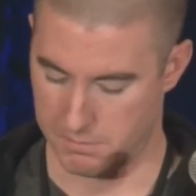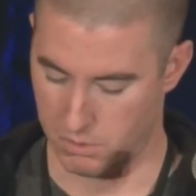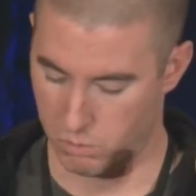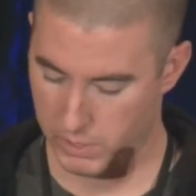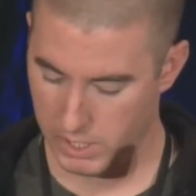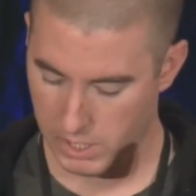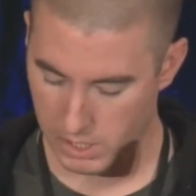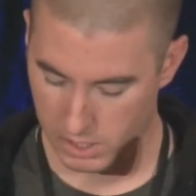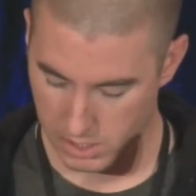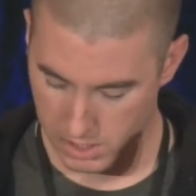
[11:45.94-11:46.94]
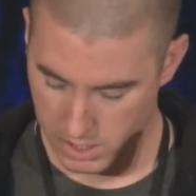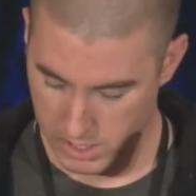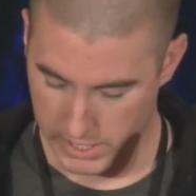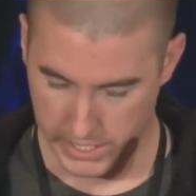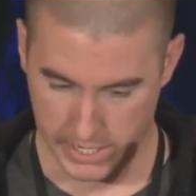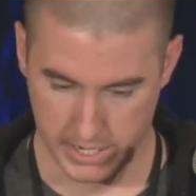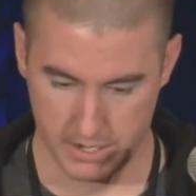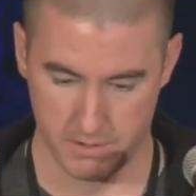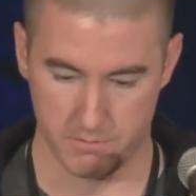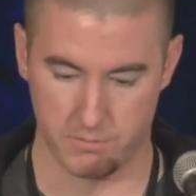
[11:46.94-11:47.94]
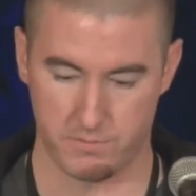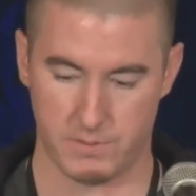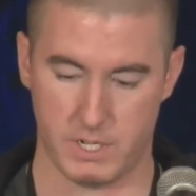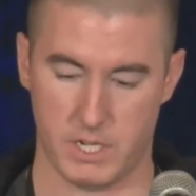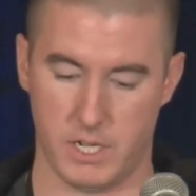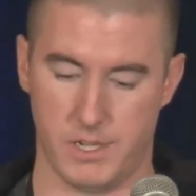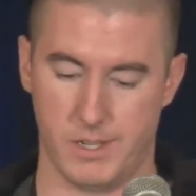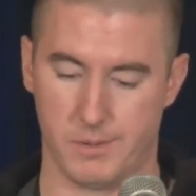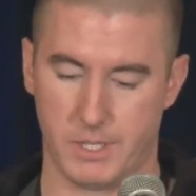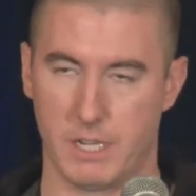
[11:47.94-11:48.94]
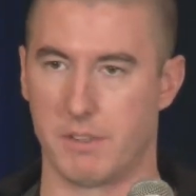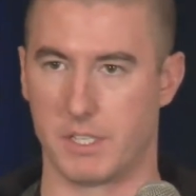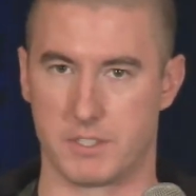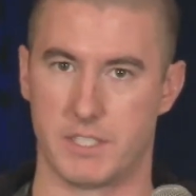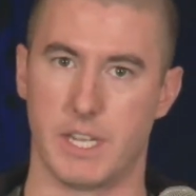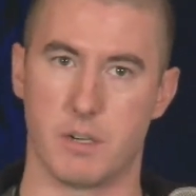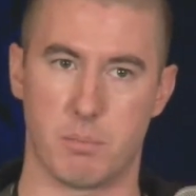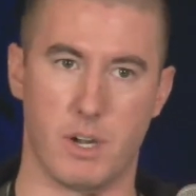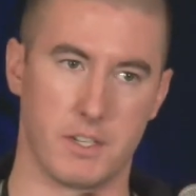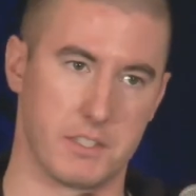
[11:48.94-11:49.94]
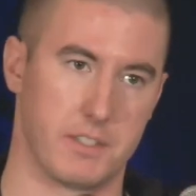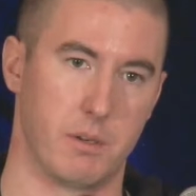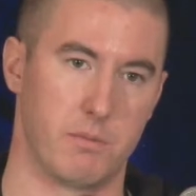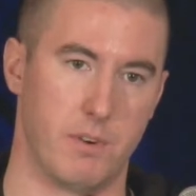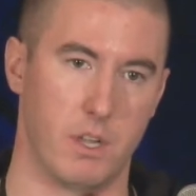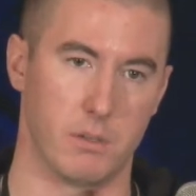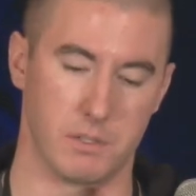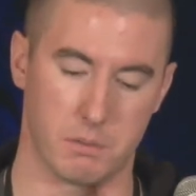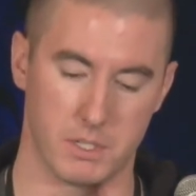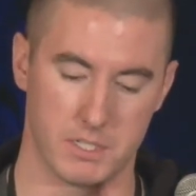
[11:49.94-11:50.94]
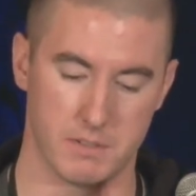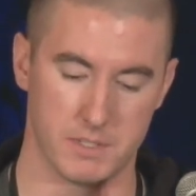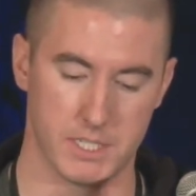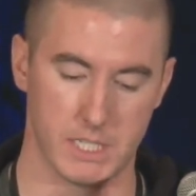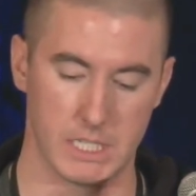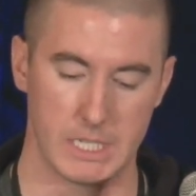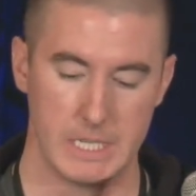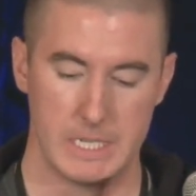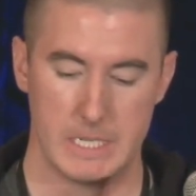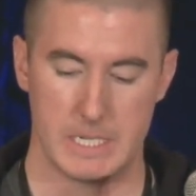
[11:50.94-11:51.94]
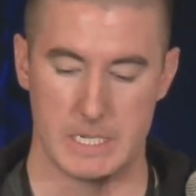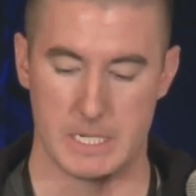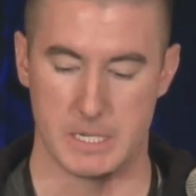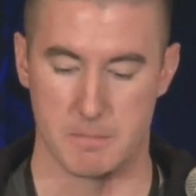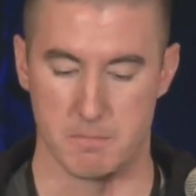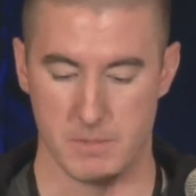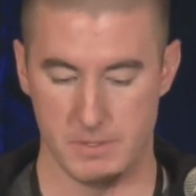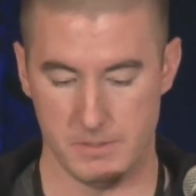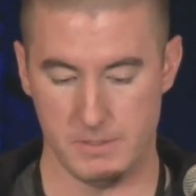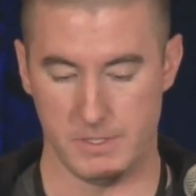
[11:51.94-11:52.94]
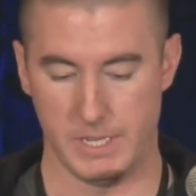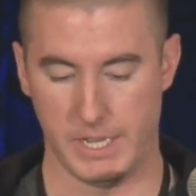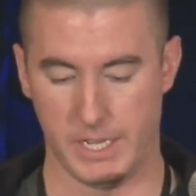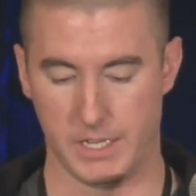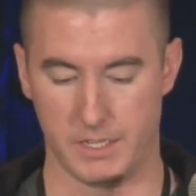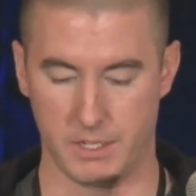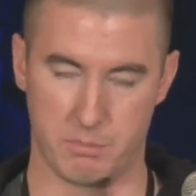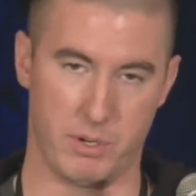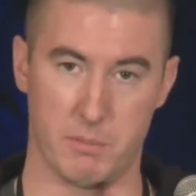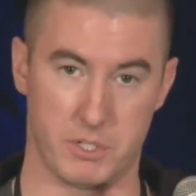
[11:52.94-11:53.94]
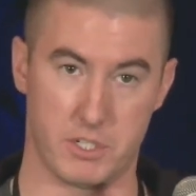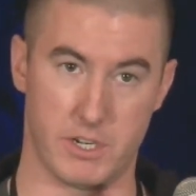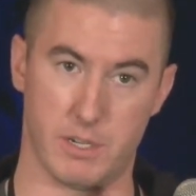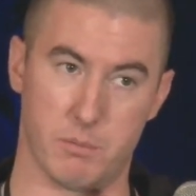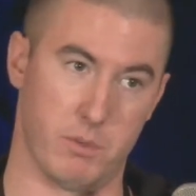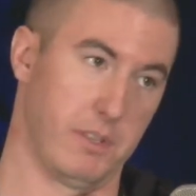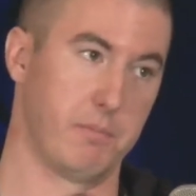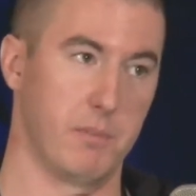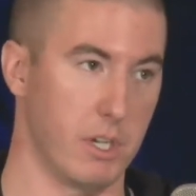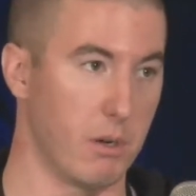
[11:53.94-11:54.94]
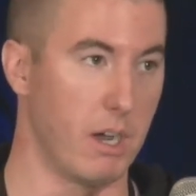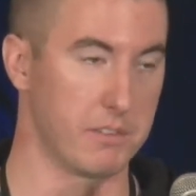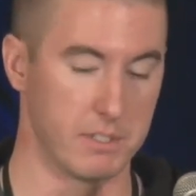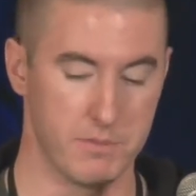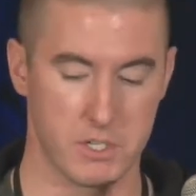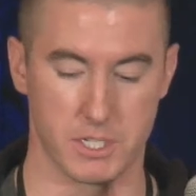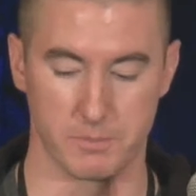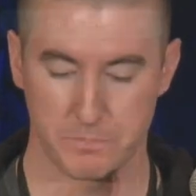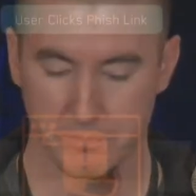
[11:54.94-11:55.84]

we have kind of like a standard process they would follow in 2017, and it pretty much started with, obviously phishing.